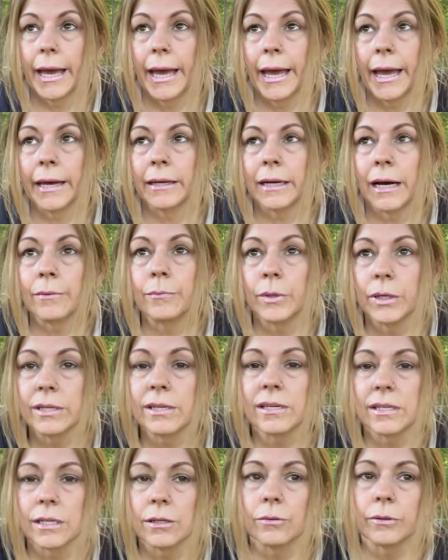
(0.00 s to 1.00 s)
And I would
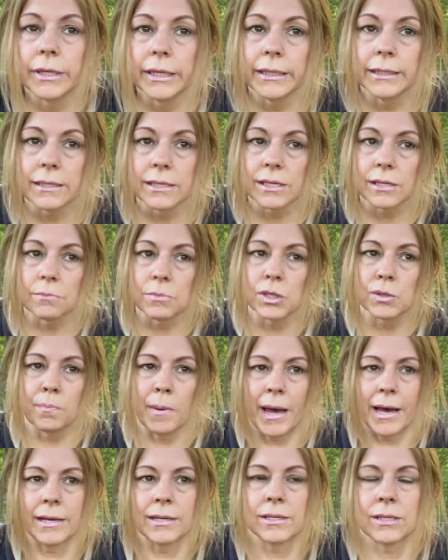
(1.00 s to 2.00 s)
still get some
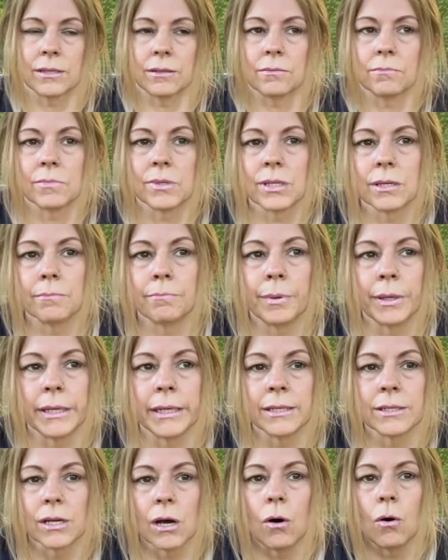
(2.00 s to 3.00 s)
spasms, but
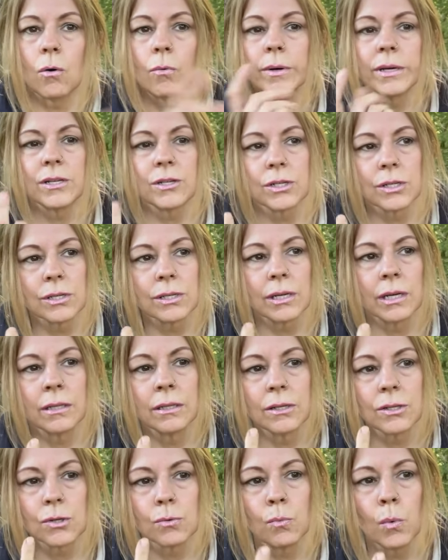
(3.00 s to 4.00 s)
it's always just in
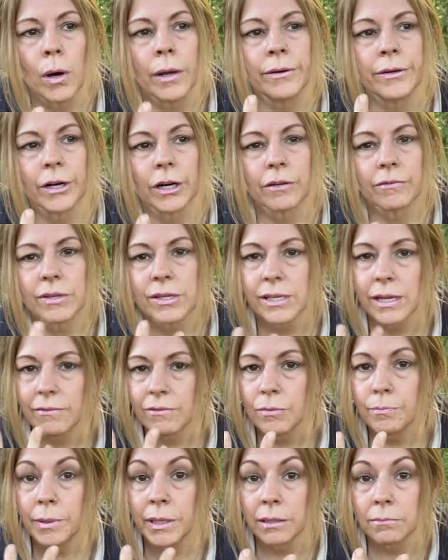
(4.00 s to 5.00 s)
this one nerve. Instead of
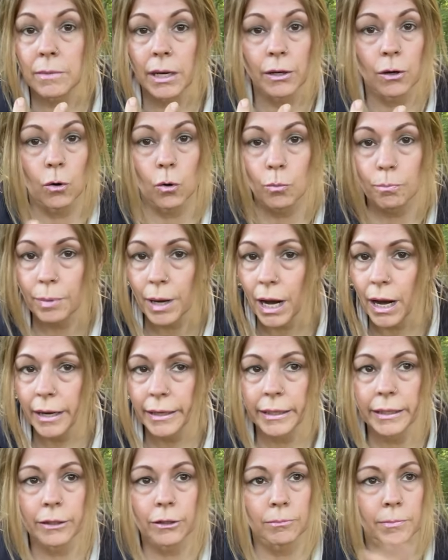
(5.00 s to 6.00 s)
it being my whole
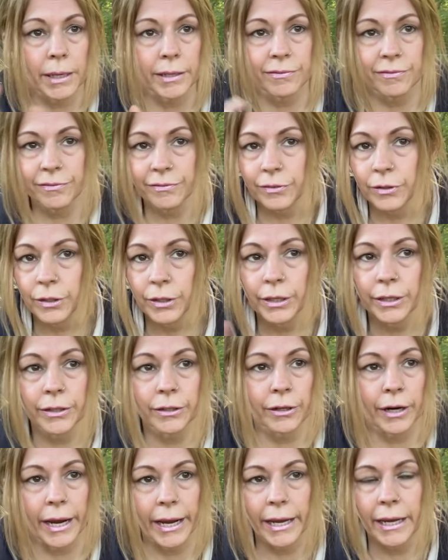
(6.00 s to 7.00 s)
body or my foot
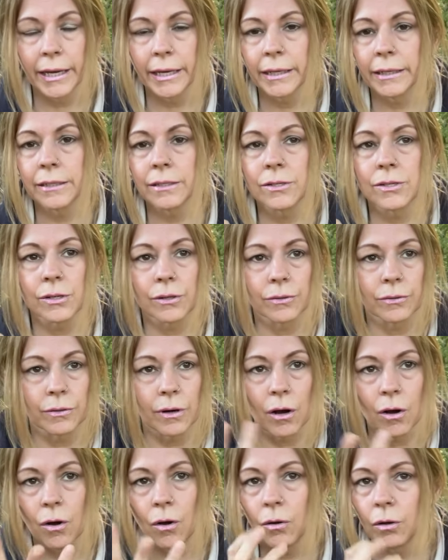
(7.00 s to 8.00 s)
or hands or
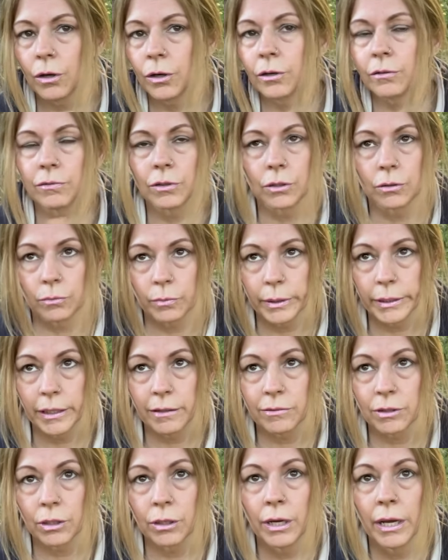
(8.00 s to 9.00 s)
all over or
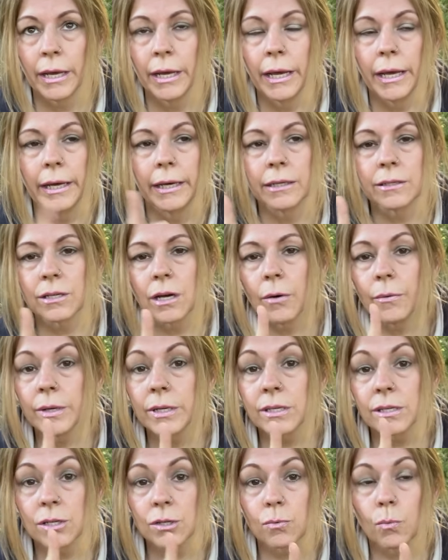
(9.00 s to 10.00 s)
whatever, it's always
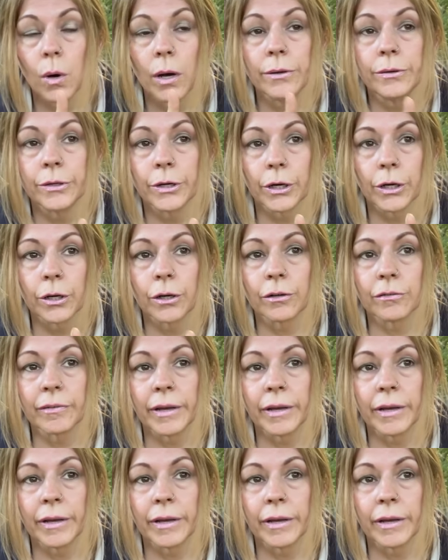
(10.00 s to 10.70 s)
this one nerve.